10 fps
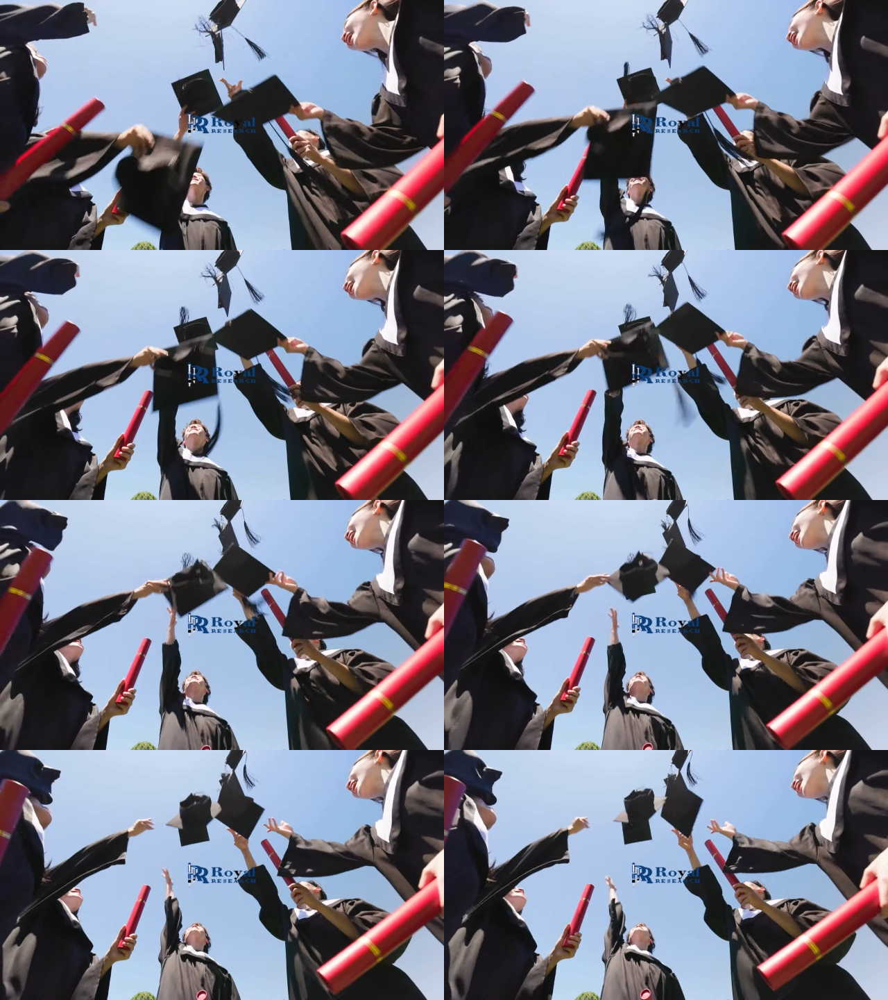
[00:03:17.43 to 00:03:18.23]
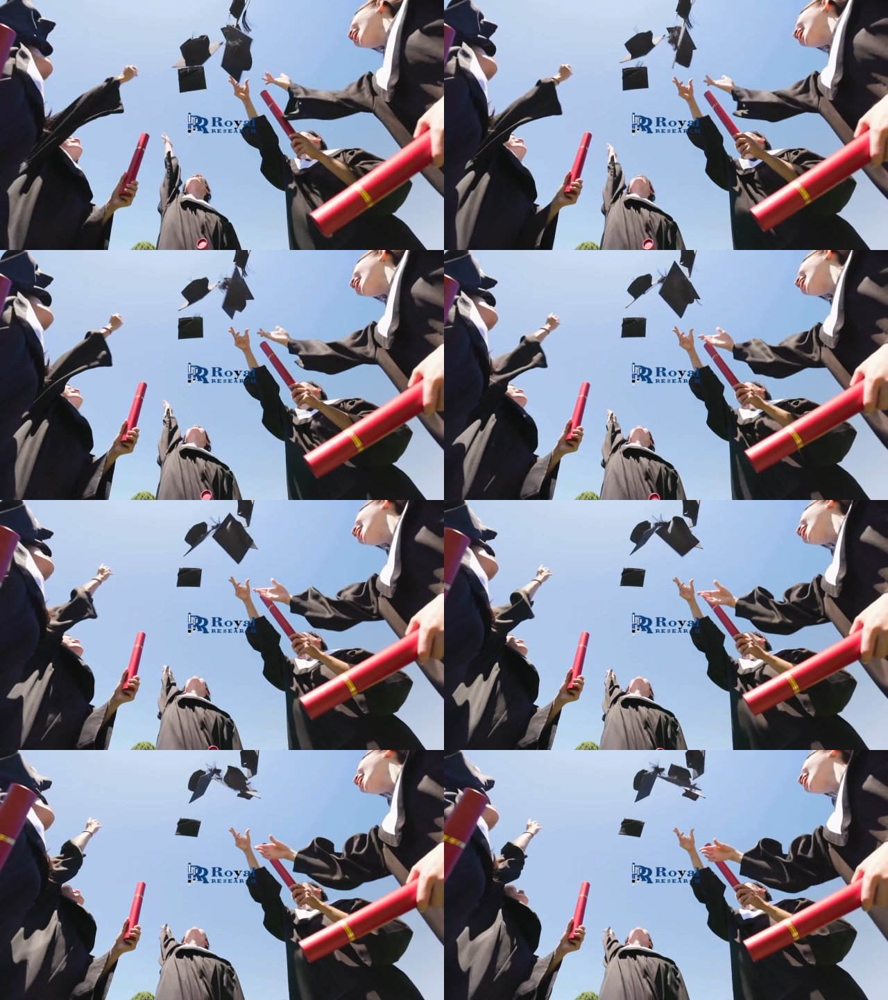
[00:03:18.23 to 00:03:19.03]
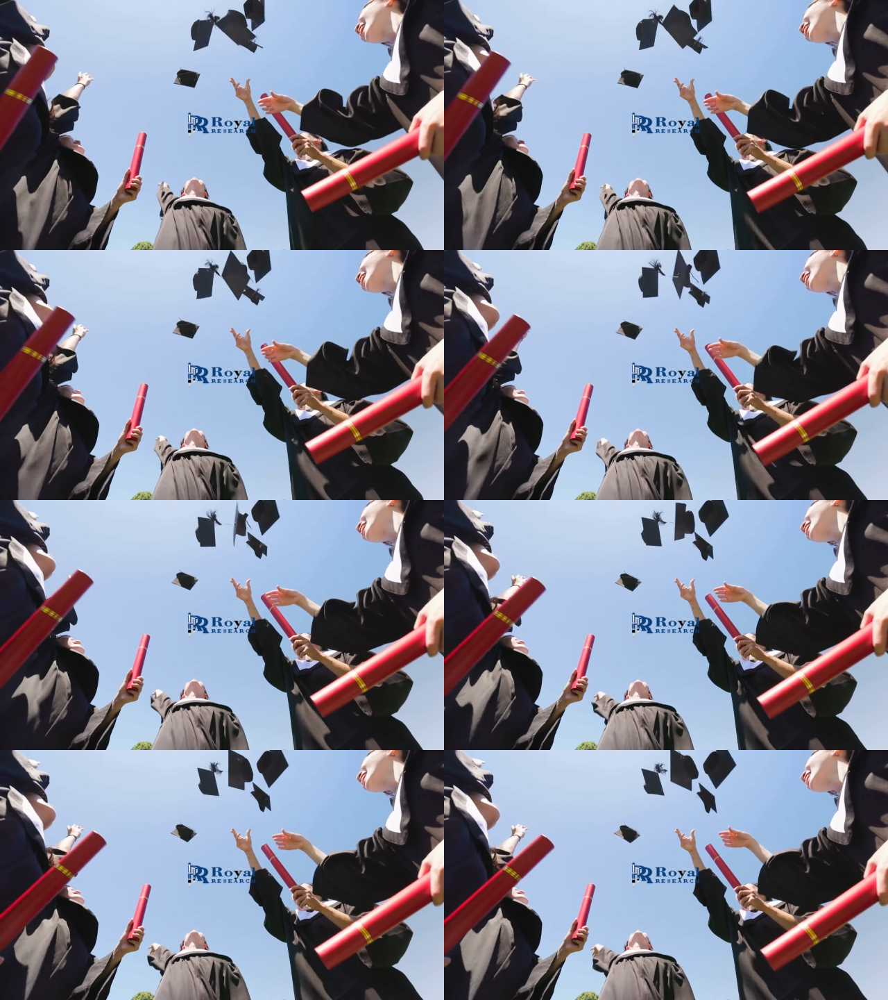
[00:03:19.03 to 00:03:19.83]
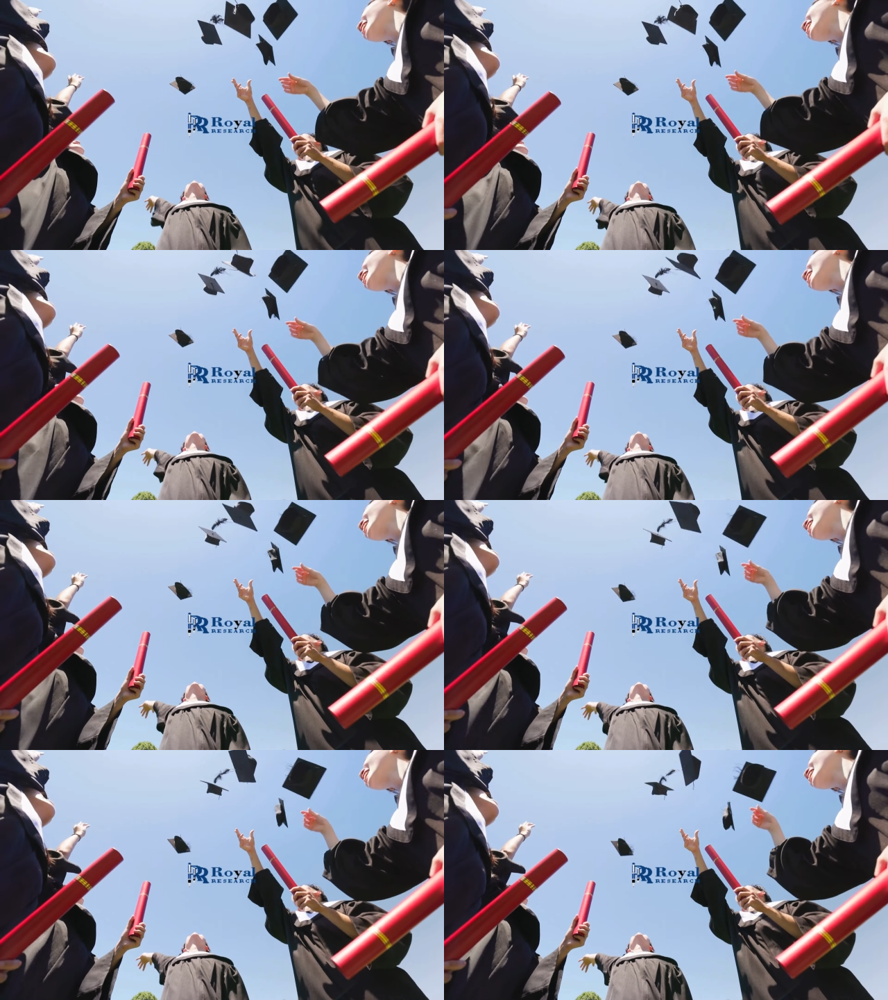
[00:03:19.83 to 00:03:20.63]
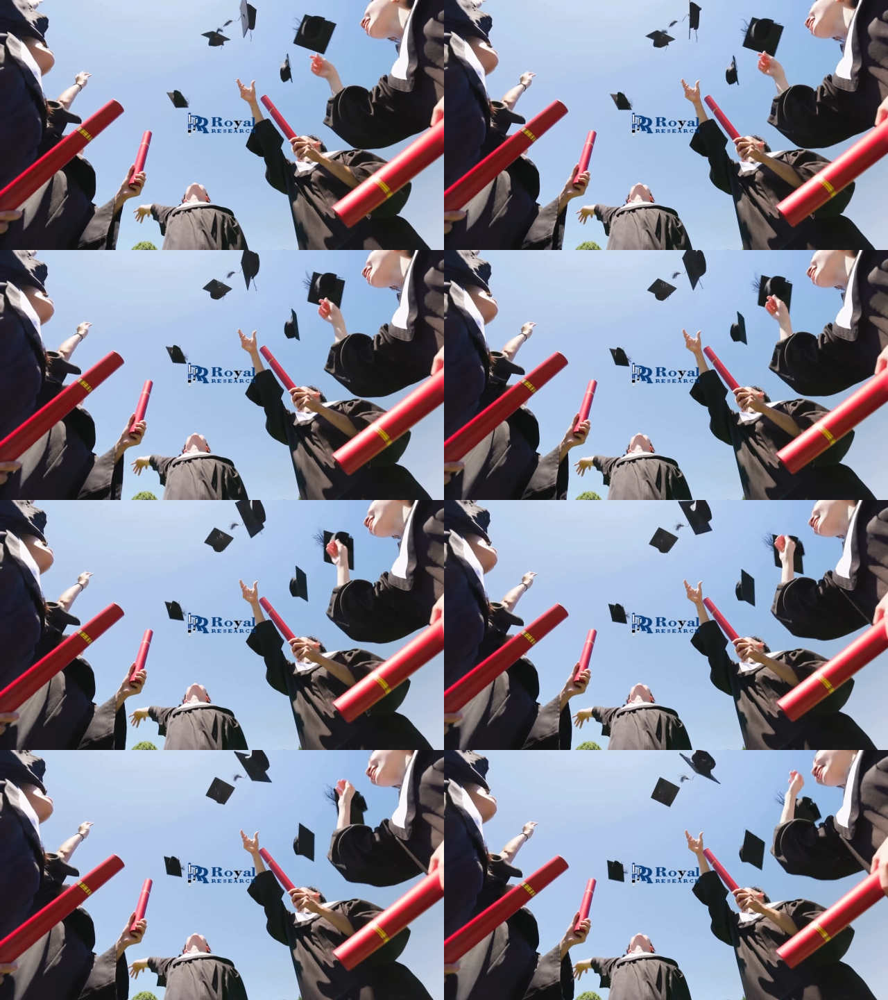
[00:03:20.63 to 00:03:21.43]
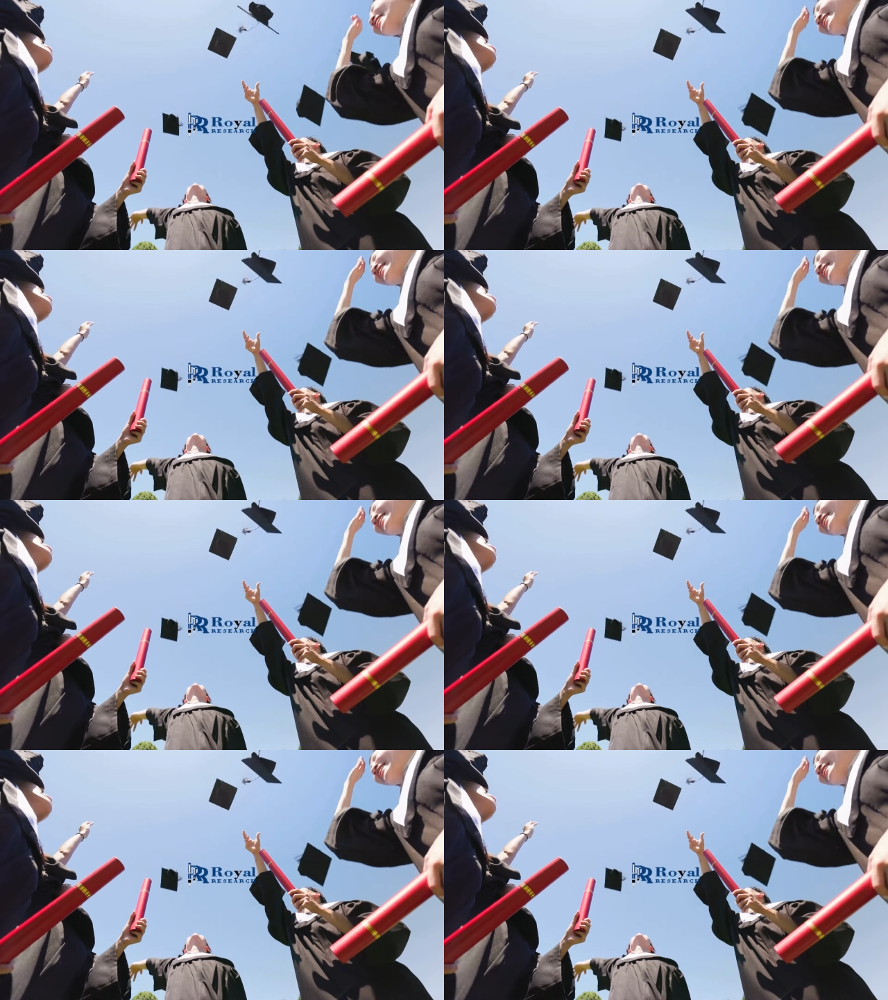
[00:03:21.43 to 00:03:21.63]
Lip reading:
[unreadable: no face in view]